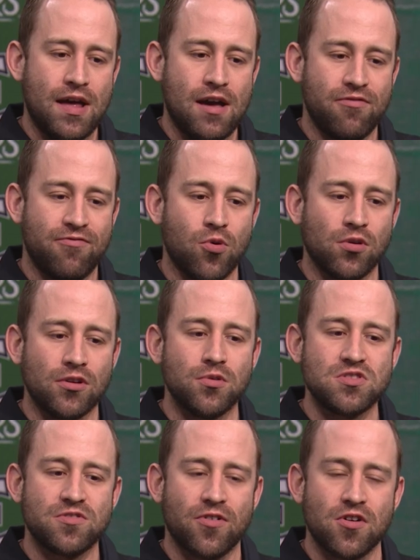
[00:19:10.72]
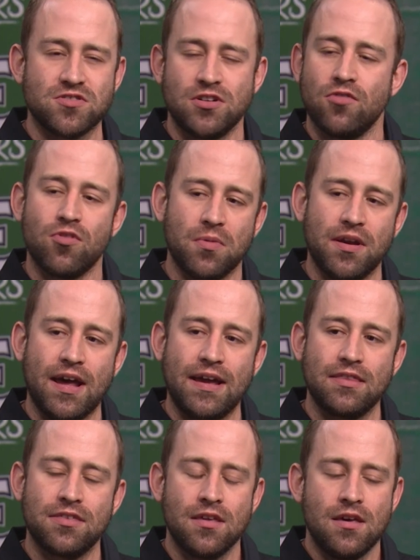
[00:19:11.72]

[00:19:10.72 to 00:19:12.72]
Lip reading: have Fort Lewis first on November 9th.